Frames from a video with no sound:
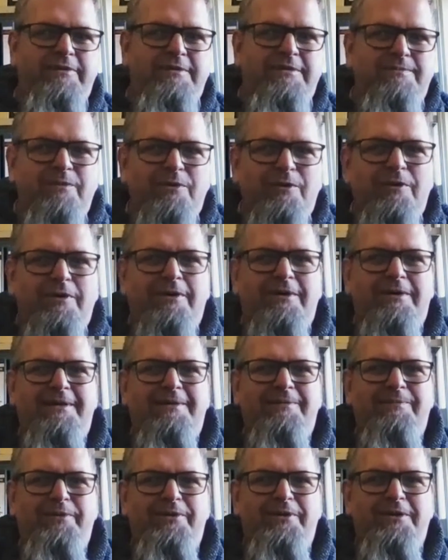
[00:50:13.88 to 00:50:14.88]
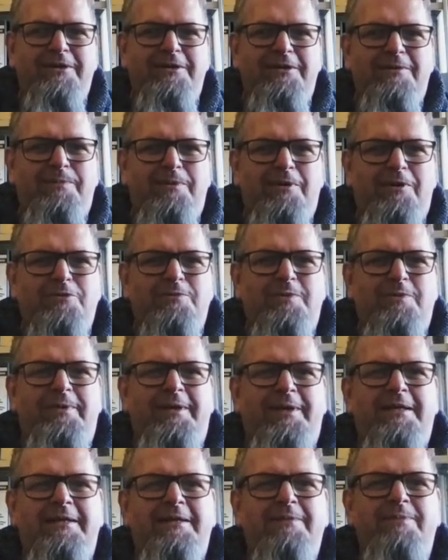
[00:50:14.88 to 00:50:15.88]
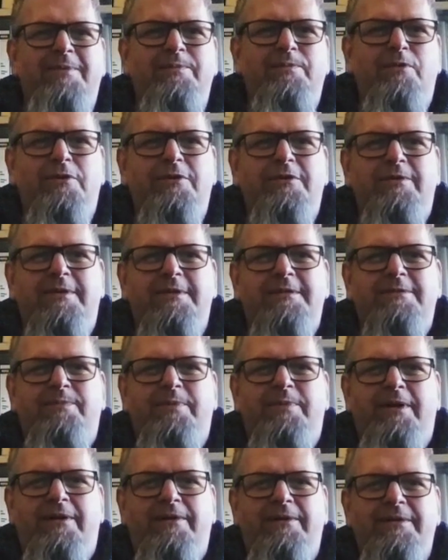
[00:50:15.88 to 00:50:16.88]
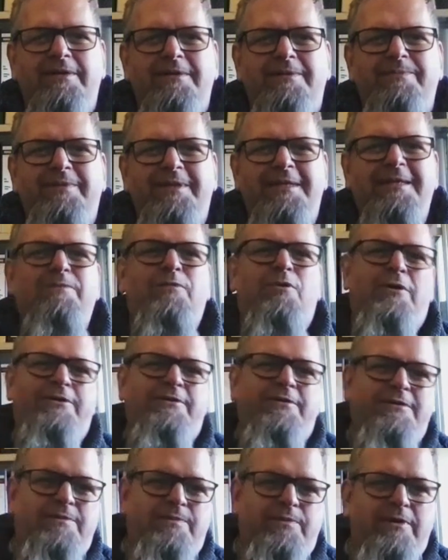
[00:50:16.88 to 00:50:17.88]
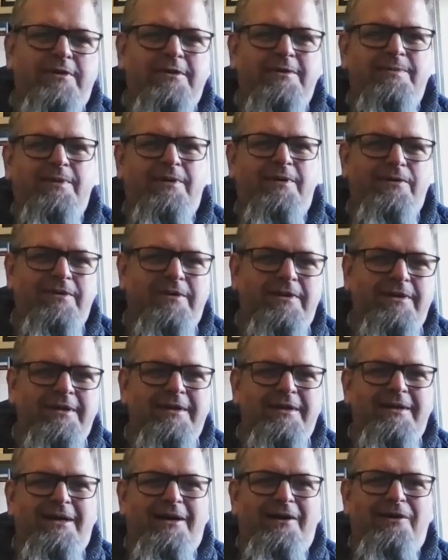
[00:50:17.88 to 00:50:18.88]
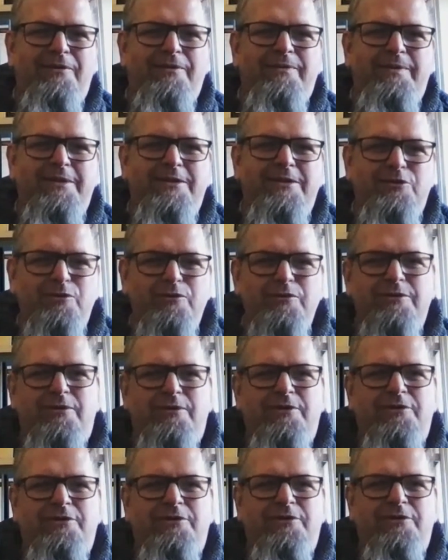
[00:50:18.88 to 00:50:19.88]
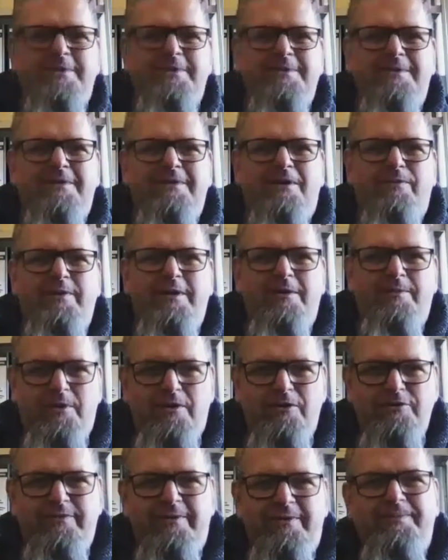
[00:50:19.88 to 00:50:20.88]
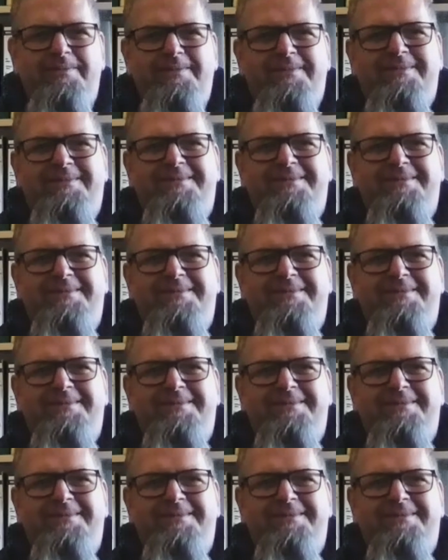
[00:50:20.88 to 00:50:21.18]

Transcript: this more empirical approach by making it a little bit more transparent and being more transparent about how we choose our topics and how we approach them.